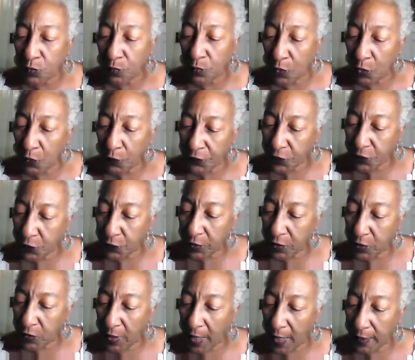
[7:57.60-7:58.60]
you move to
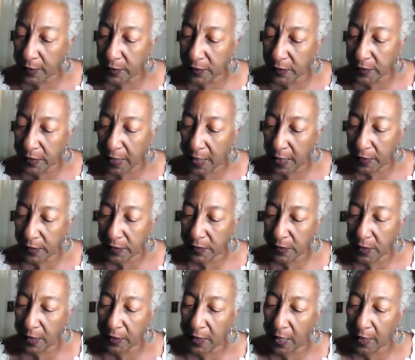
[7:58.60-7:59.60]
the United States
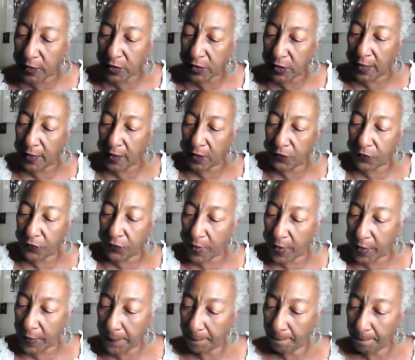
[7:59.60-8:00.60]
in
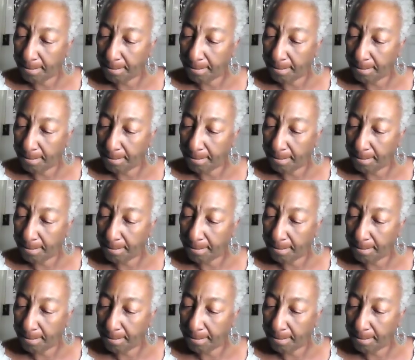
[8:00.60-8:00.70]
1983?